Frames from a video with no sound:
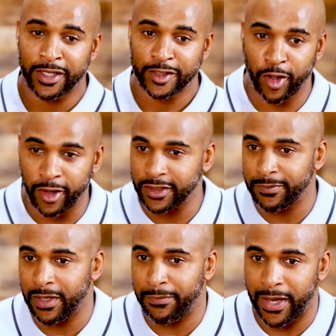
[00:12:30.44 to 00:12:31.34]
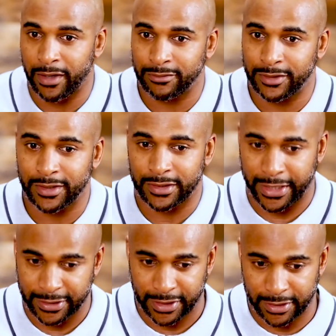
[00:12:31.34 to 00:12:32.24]
Talk to me about just,
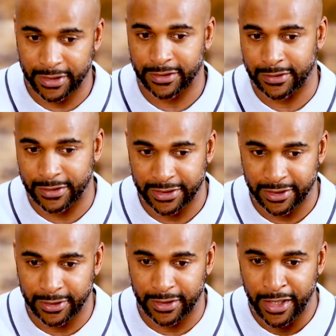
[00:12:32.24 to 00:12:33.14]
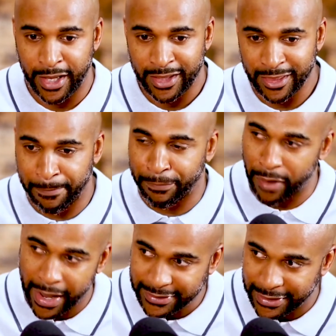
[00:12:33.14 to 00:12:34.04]
like I said, this is the
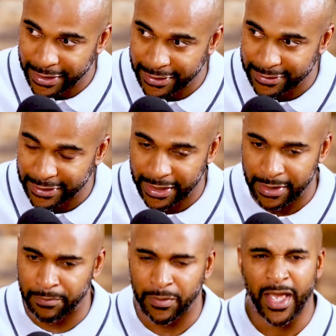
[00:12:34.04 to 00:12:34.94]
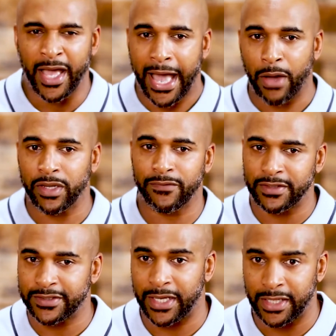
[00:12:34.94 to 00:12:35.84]
process, and I would even
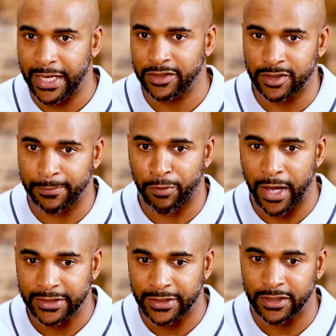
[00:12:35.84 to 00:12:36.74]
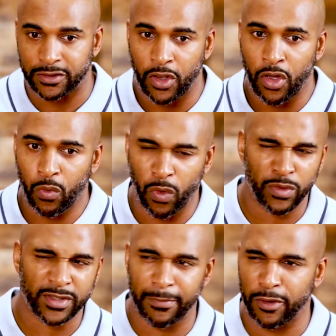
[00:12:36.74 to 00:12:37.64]
say not just the process, what
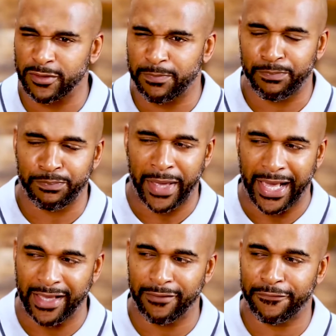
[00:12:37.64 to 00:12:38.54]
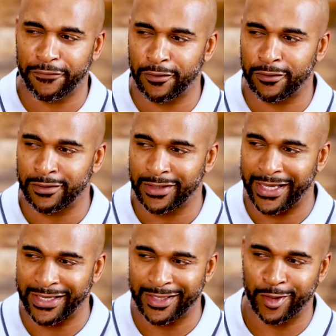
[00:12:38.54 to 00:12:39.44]
was the most painful,
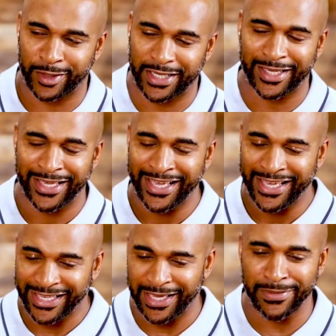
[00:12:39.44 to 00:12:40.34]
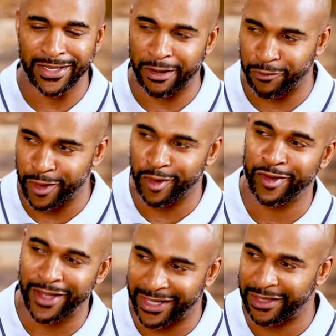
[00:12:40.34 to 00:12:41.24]
give me the real
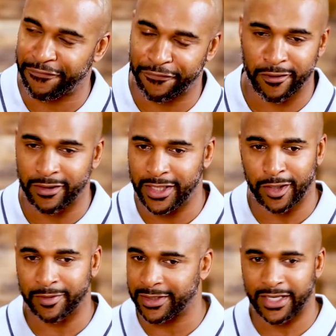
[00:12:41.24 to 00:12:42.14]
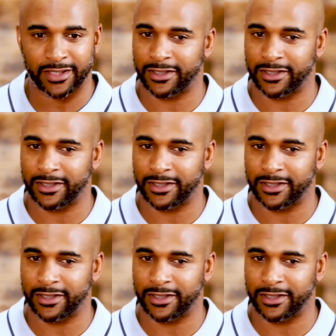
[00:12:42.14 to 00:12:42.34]
nugget for, because there's